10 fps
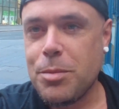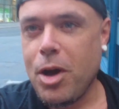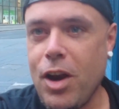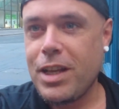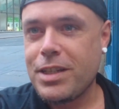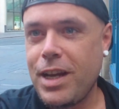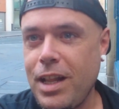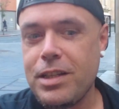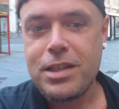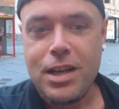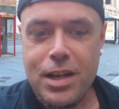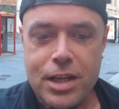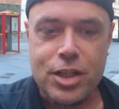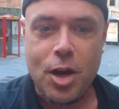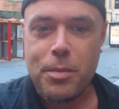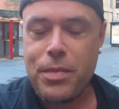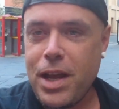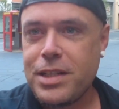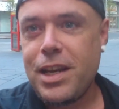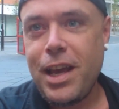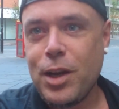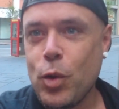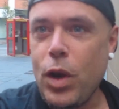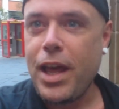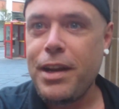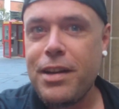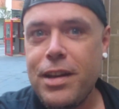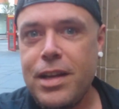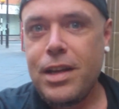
Jamaal Lascelles stopping that uh, goal line